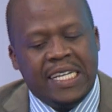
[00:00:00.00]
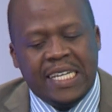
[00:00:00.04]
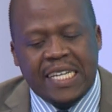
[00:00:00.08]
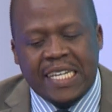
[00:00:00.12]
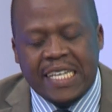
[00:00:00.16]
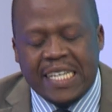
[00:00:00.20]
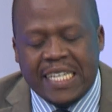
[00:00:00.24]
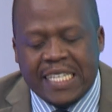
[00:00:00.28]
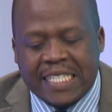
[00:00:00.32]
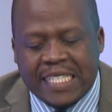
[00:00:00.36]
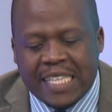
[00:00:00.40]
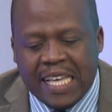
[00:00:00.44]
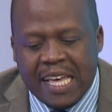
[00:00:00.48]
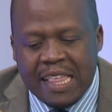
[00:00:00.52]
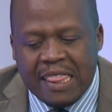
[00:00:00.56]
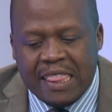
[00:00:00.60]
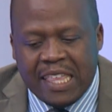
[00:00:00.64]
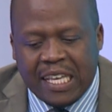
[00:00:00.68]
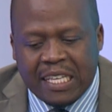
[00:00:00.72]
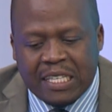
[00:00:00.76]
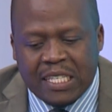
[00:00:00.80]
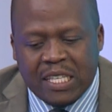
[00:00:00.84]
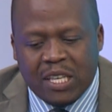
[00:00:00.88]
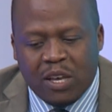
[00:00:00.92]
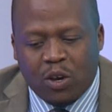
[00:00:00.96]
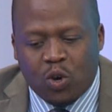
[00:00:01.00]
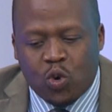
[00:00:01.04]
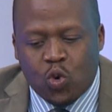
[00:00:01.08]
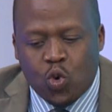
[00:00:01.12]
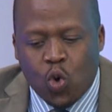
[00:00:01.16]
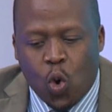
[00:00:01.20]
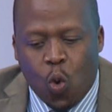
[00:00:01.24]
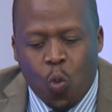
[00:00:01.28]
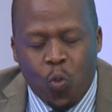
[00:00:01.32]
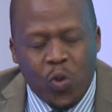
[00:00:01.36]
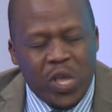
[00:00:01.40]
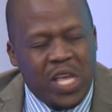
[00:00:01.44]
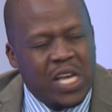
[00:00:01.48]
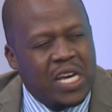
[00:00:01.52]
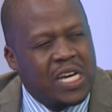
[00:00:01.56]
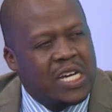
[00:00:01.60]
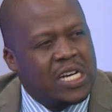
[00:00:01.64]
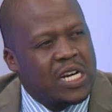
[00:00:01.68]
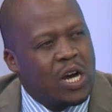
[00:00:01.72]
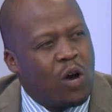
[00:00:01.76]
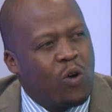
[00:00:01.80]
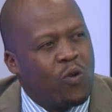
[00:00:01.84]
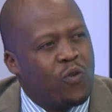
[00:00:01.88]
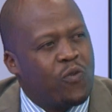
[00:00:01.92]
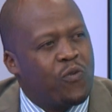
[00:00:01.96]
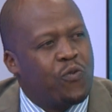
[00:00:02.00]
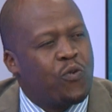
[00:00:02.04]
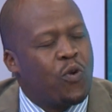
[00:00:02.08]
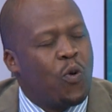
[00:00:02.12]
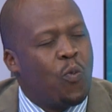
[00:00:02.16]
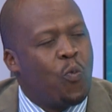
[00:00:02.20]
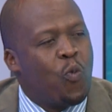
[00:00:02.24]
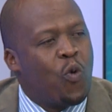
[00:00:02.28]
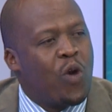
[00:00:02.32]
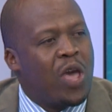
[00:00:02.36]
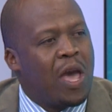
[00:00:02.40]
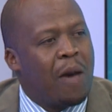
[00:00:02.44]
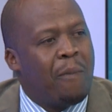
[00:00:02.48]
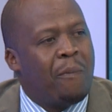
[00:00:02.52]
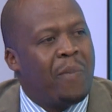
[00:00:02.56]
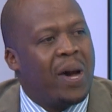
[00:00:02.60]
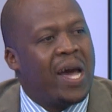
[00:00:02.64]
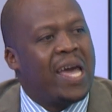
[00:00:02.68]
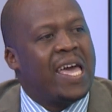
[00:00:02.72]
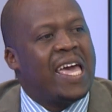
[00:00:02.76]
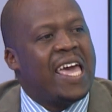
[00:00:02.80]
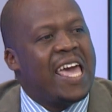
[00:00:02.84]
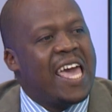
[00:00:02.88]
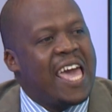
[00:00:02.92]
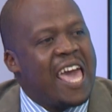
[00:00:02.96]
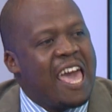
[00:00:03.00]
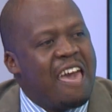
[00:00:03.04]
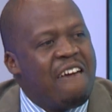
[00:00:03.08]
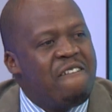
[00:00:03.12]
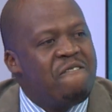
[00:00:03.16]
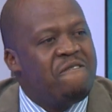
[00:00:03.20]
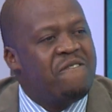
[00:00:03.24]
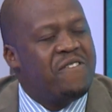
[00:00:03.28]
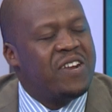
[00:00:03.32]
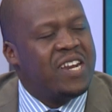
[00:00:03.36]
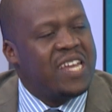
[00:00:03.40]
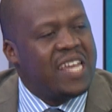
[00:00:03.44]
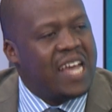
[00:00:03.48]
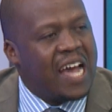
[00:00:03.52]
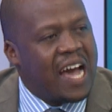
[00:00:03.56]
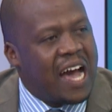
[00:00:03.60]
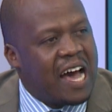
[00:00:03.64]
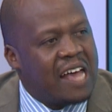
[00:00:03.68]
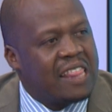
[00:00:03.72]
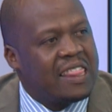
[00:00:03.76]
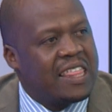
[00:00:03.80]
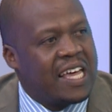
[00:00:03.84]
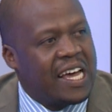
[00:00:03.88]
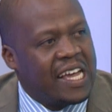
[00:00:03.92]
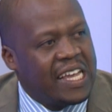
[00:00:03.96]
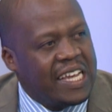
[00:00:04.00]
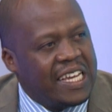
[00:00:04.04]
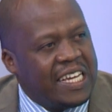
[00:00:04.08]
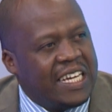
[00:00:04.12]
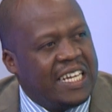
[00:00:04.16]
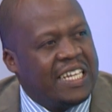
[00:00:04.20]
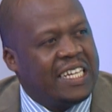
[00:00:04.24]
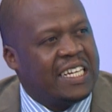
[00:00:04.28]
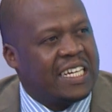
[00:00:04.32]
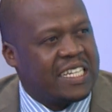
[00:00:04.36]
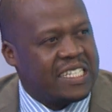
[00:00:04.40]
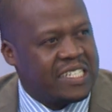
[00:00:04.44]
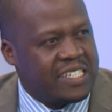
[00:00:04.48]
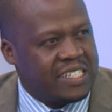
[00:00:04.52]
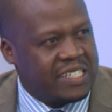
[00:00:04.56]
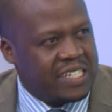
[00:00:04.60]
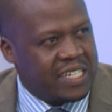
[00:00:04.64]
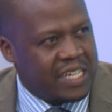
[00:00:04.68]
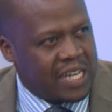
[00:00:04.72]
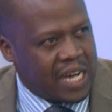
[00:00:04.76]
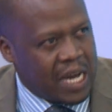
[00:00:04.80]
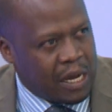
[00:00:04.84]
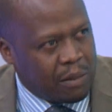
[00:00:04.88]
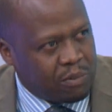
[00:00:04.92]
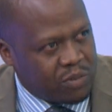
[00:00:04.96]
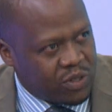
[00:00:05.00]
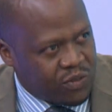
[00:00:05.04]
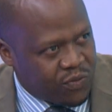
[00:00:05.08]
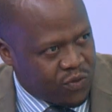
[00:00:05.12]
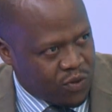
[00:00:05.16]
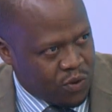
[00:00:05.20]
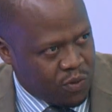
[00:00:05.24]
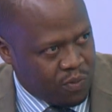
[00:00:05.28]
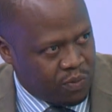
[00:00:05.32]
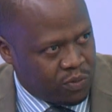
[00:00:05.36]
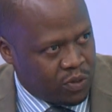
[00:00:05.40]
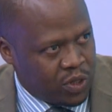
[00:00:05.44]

is this growing ground from whereby every other industry comes from.